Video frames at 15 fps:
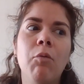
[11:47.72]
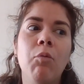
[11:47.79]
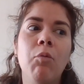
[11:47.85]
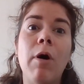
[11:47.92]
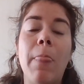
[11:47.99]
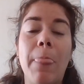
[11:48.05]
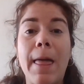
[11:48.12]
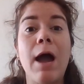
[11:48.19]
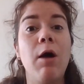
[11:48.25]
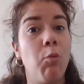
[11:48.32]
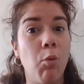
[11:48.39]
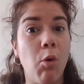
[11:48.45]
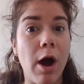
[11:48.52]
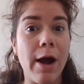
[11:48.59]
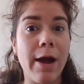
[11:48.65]
what that
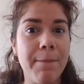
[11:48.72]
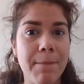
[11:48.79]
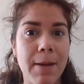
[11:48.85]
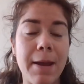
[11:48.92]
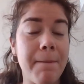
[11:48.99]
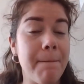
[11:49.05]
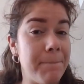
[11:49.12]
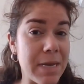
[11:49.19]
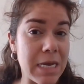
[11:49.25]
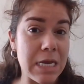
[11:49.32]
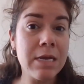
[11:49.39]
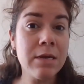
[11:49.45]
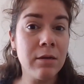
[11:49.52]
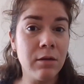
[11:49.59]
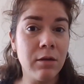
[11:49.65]
why might
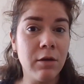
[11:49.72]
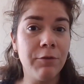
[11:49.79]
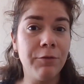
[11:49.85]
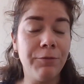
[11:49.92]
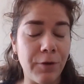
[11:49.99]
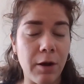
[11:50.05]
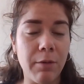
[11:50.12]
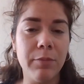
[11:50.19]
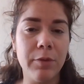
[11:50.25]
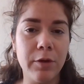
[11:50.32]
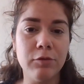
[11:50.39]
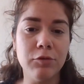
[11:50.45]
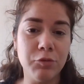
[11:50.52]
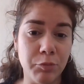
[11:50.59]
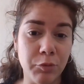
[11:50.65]
be from
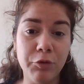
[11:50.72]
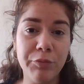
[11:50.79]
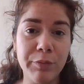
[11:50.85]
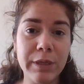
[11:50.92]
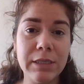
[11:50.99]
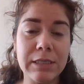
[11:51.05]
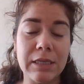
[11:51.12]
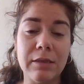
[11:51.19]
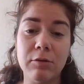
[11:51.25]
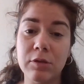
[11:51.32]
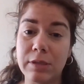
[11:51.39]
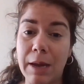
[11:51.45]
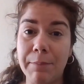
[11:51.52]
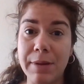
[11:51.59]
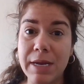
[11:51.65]
those movements and
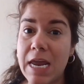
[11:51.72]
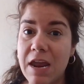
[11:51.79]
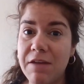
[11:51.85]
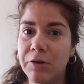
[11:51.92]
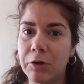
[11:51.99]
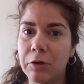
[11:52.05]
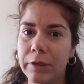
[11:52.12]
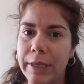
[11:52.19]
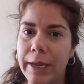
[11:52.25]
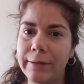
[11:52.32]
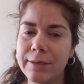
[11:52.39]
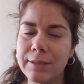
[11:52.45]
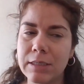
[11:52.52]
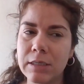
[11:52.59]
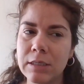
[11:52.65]
that behavioral
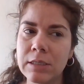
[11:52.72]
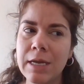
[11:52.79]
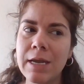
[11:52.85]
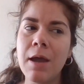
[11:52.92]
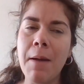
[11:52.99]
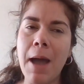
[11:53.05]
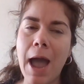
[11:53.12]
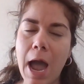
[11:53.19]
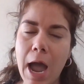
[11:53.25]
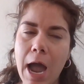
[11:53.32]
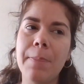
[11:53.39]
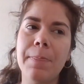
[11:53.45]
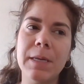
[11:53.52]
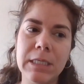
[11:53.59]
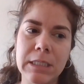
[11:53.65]
analysis.
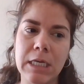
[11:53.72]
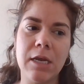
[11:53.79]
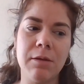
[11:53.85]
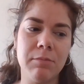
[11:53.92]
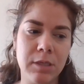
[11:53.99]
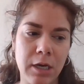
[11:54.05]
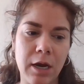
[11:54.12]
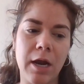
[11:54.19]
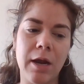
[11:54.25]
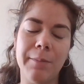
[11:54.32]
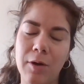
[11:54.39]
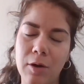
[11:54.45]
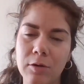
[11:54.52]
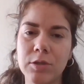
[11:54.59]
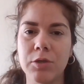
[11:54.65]
At the same
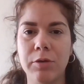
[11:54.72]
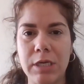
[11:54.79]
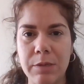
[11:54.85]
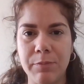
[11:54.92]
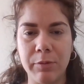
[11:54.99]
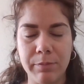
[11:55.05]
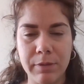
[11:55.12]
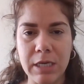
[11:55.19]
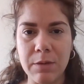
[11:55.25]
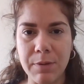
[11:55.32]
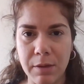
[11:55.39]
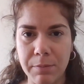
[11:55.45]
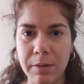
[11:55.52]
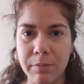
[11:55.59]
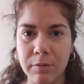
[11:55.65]
time, also
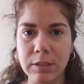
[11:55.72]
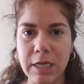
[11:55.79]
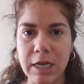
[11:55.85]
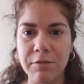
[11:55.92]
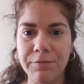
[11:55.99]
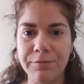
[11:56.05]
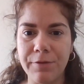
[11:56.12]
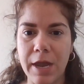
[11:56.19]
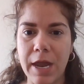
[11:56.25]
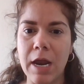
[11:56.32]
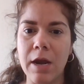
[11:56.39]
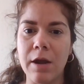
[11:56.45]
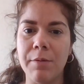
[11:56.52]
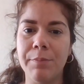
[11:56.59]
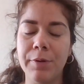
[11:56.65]
keeping people safe
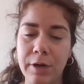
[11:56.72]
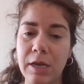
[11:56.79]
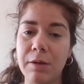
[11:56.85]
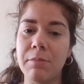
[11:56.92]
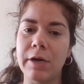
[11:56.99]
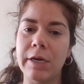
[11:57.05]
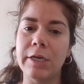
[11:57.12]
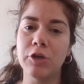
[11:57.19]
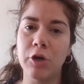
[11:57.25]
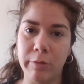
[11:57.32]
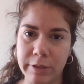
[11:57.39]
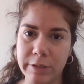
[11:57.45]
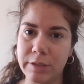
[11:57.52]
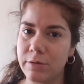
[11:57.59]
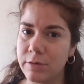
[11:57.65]
and putting money
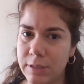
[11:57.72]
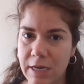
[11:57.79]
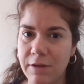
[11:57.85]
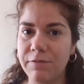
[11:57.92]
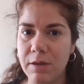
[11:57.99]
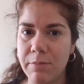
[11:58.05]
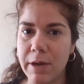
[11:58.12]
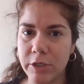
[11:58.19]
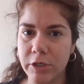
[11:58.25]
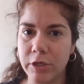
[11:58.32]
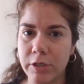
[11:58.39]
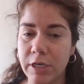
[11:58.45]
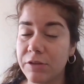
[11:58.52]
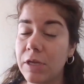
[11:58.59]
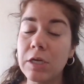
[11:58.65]
towards those safety
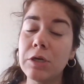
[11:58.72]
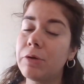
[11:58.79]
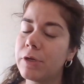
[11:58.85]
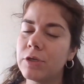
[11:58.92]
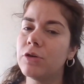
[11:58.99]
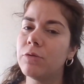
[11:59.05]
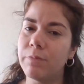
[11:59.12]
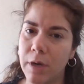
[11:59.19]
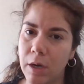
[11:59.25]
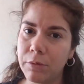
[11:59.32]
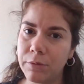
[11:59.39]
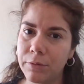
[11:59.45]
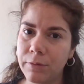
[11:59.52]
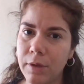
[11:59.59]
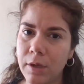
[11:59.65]
measures. I think you can do
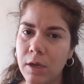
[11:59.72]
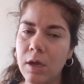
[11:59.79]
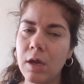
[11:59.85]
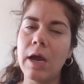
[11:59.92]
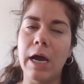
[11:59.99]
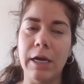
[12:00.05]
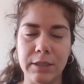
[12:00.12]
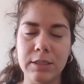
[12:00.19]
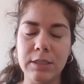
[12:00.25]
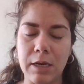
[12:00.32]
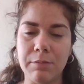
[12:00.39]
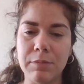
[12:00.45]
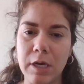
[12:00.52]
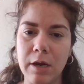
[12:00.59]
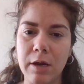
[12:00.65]
both at the
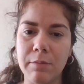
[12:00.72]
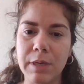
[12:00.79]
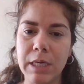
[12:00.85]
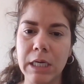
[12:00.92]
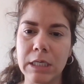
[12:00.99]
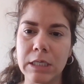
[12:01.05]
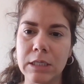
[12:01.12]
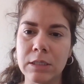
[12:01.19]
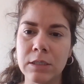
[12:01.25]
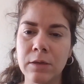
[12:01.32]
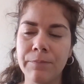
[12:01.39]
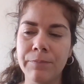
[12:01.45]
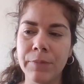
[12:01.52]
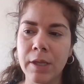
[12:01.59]
same time, because